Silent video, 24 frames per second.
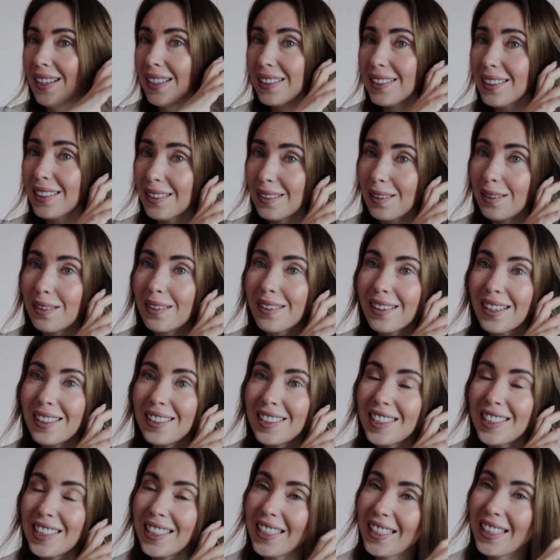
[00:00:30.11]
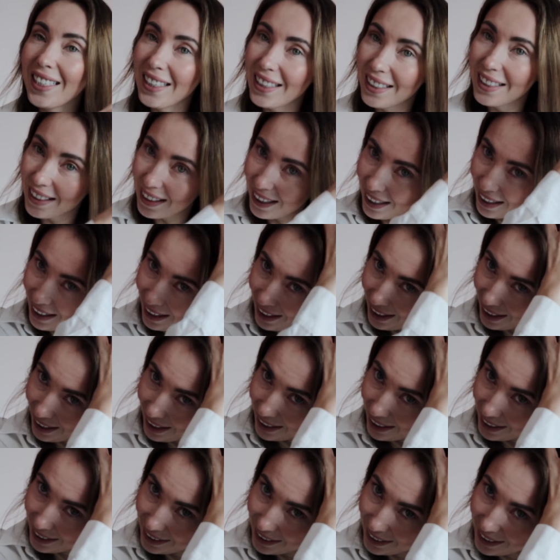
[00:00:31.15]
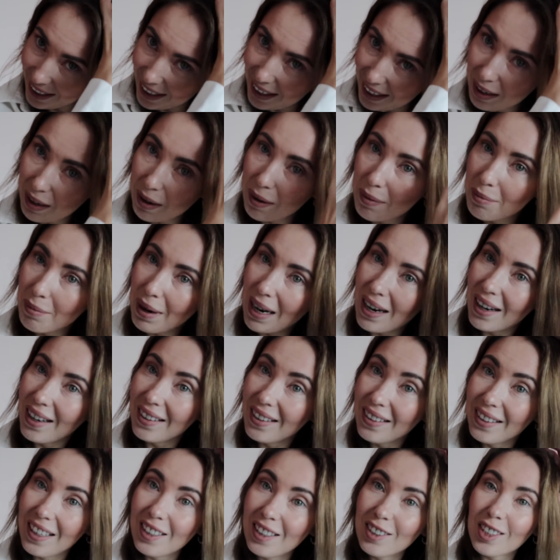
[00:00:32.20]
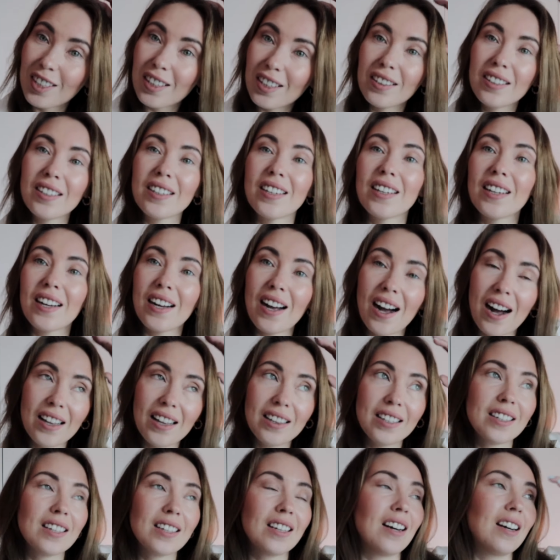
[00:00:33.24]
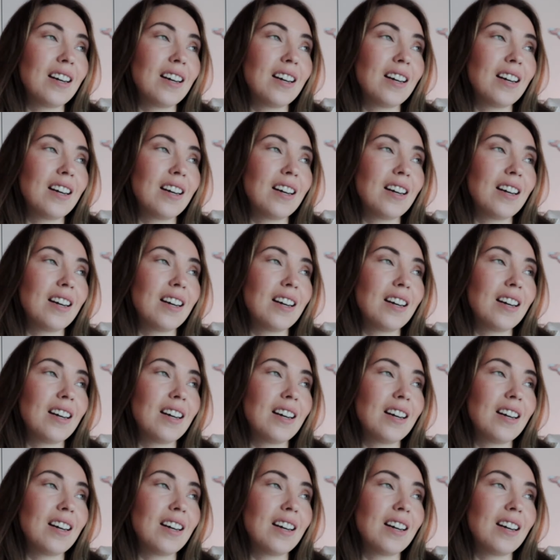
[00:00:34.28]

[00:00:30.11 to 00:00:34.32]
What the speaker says: then orange here, and then my natural color